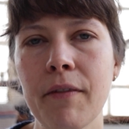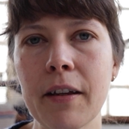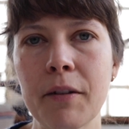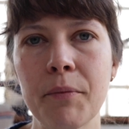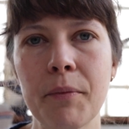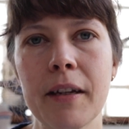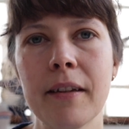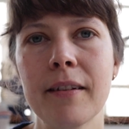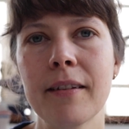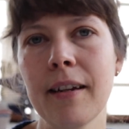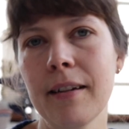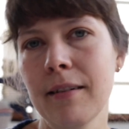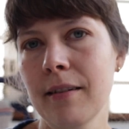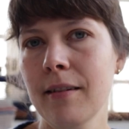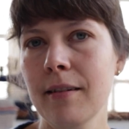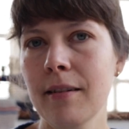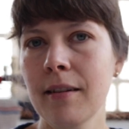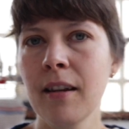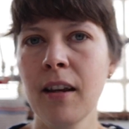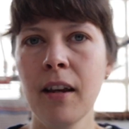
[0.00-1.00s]
That makes
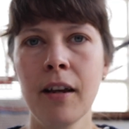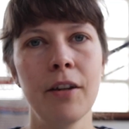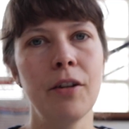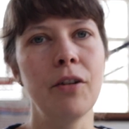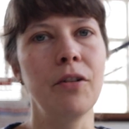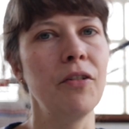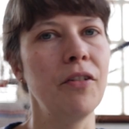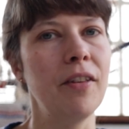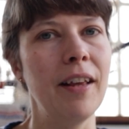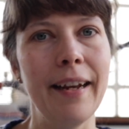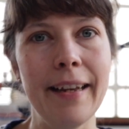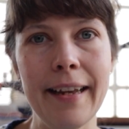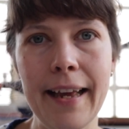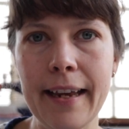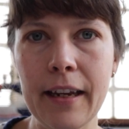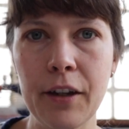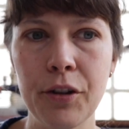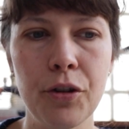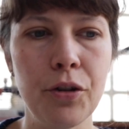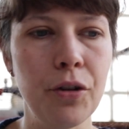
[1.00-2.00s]
sense. You know, they
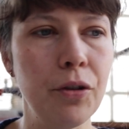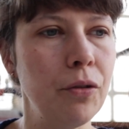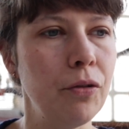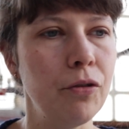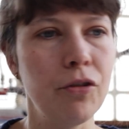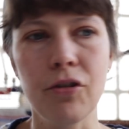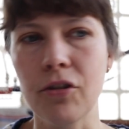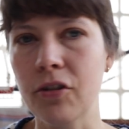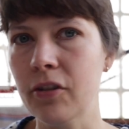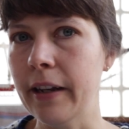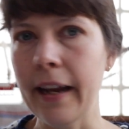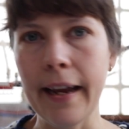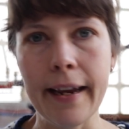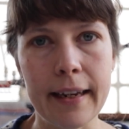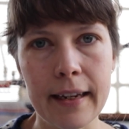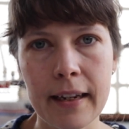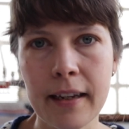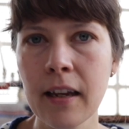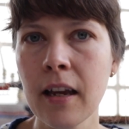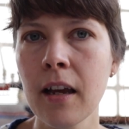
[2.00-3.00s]
like to just
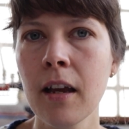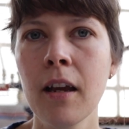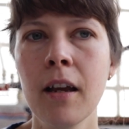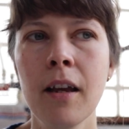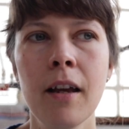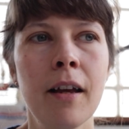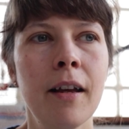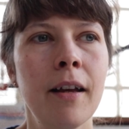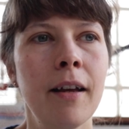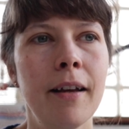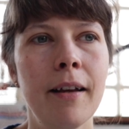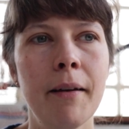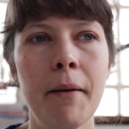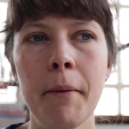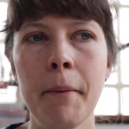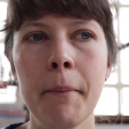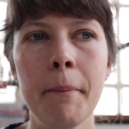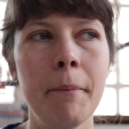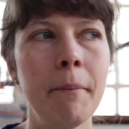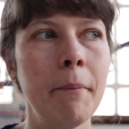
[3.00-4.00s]
like
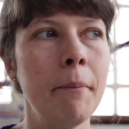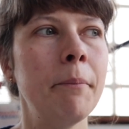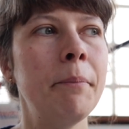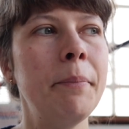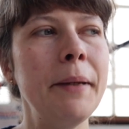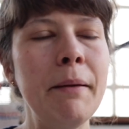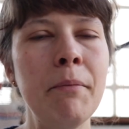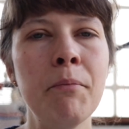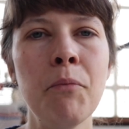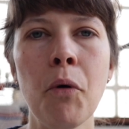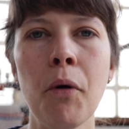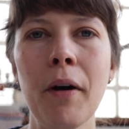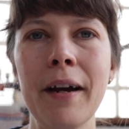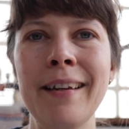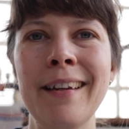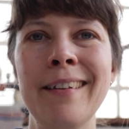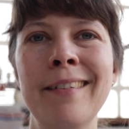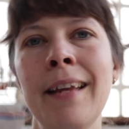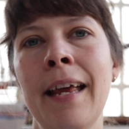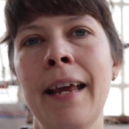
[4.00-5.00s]
be more
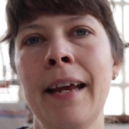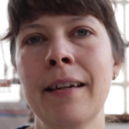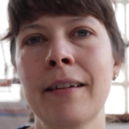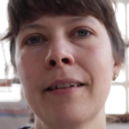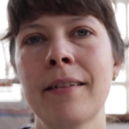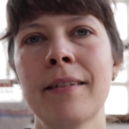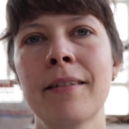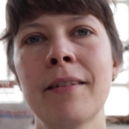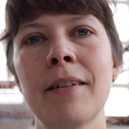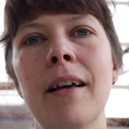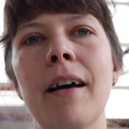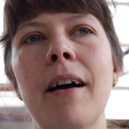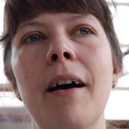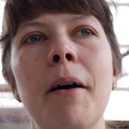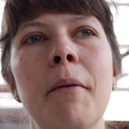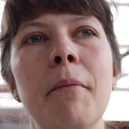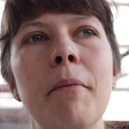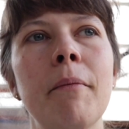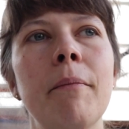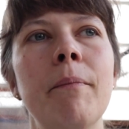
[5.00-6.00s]
in a dance.
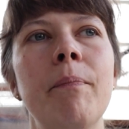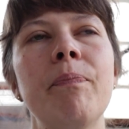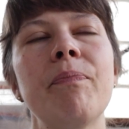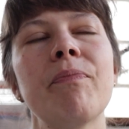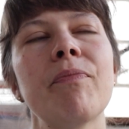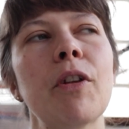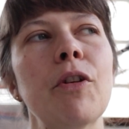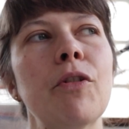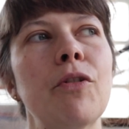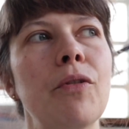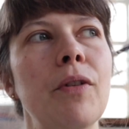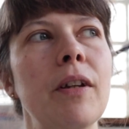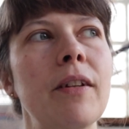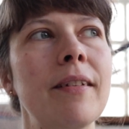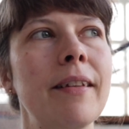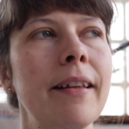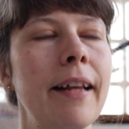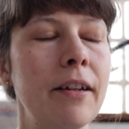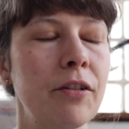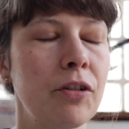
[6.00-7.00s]
So
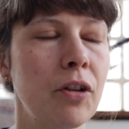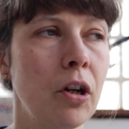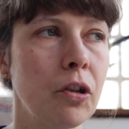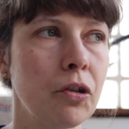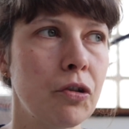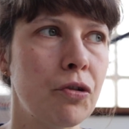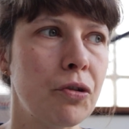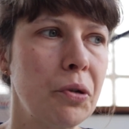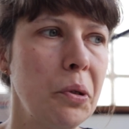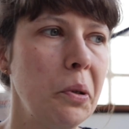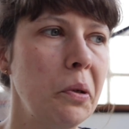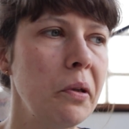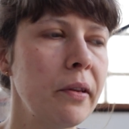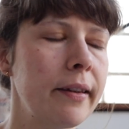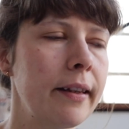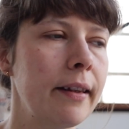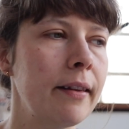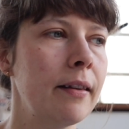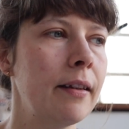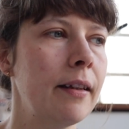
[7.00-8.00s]
it's less
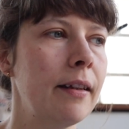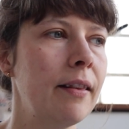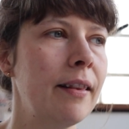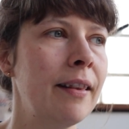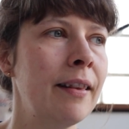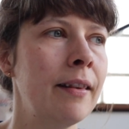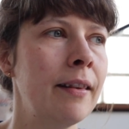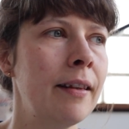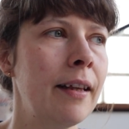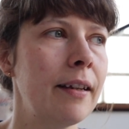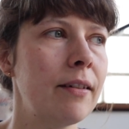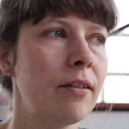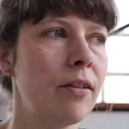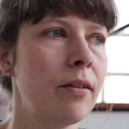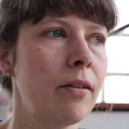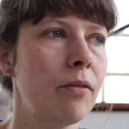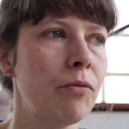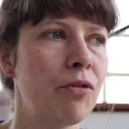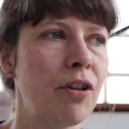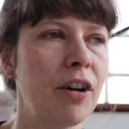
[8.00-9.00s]
controlled in
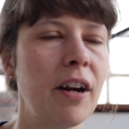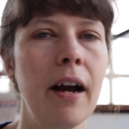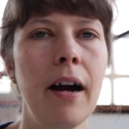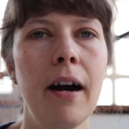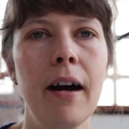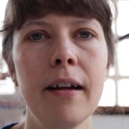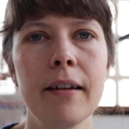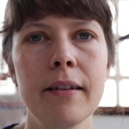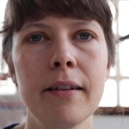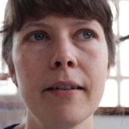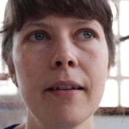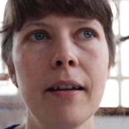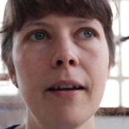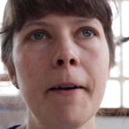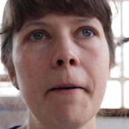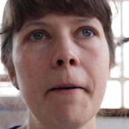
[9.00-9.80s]
that regard.